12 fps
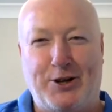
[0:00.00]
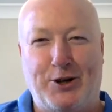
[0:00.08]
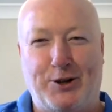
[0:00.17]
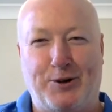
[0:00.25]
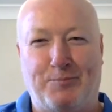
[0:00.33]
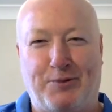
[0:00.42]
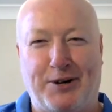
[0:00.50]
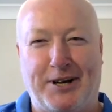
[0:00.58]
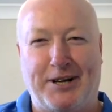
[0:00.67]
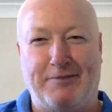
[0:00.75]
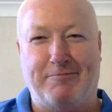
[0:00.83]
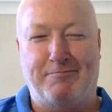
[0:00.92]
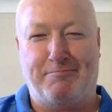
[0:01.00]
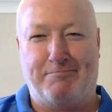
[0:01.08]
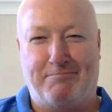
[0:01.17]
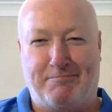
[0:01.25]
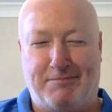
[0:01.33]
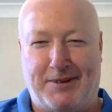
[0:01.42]
you look pretty
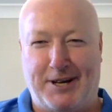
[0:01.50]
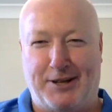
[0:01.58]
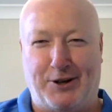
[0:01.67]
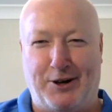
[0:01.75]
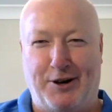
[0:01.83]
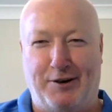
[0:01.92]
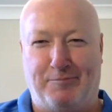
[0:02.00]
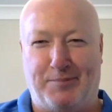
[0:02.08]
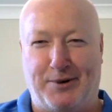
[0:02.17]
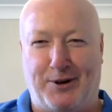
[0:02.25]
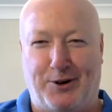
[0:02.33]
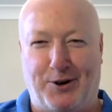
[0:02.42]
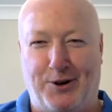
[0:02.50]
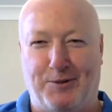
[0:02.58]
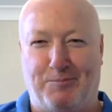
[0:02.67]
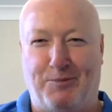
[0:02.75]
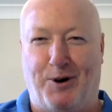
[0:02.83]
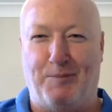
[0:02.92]
down to earth, but
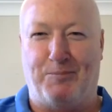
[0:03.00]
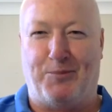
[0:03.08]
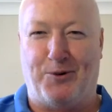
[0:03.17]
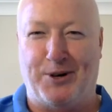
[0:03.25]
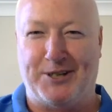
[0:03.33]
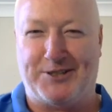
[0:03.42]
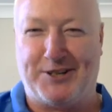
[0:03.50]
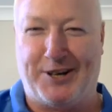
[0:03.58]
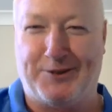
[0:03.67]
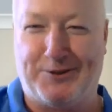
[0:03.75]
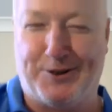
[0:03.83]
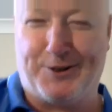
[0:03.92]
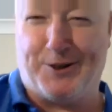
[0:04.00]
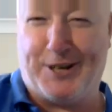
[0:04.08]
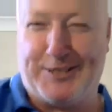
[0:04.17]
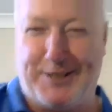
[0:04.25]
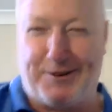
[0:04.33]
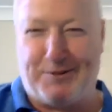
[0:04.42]
on point. So you look
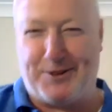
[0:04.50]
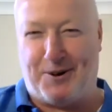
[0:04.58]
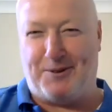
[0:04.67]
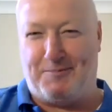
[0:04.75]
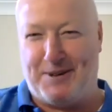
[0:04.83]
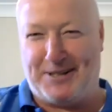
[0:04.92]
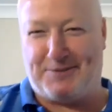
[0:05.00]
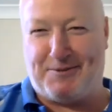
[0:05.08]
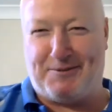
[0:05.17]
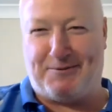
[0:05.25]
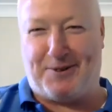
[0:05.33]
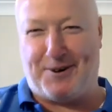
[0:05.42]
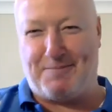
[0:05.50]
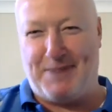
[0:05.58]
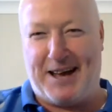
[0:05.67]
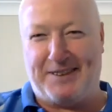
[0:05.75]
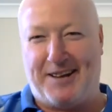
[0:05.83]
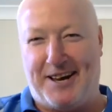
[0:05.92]
like someone not to mess with on a
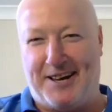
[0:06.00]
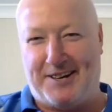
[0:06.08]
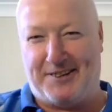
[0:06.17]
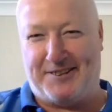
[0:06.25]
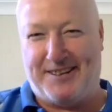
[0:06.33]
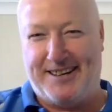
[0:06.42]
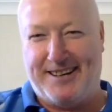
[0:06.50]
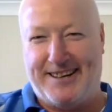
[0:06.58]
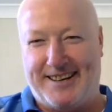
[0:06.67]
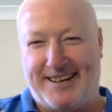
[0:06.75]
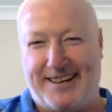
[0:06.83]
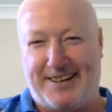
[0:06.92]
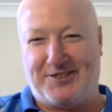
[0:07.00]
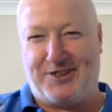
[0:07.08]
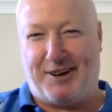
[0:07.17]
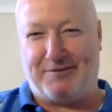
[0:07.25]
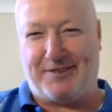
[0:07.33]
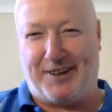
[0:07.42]
bad day, and you get
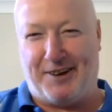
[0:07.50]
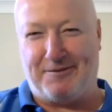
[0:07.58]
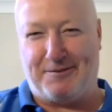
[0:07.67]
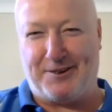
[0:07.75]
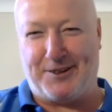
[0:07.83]
stuff done